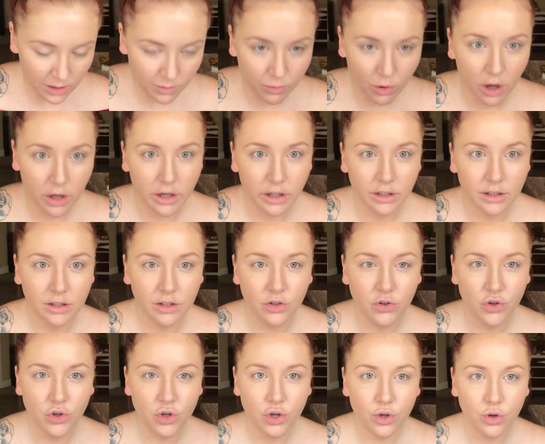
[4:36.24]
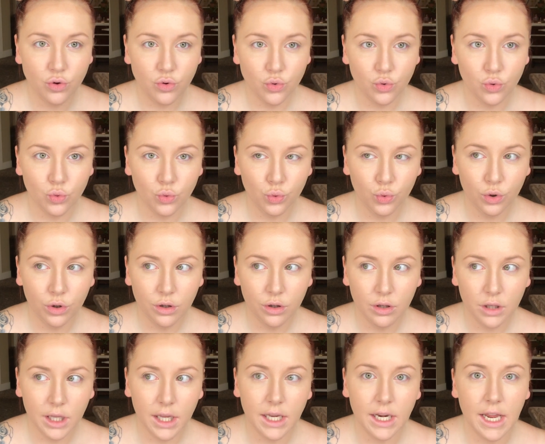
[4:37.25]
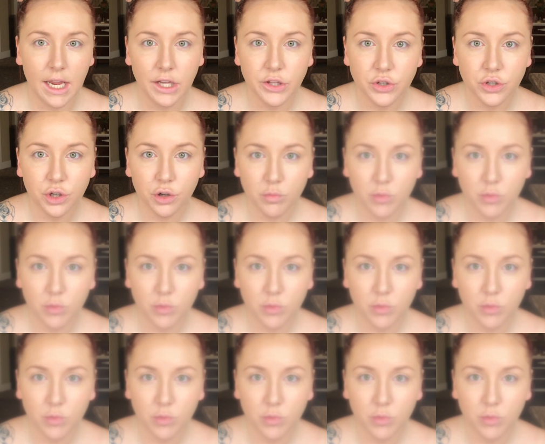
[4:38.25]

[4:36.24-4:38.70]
these products to enhance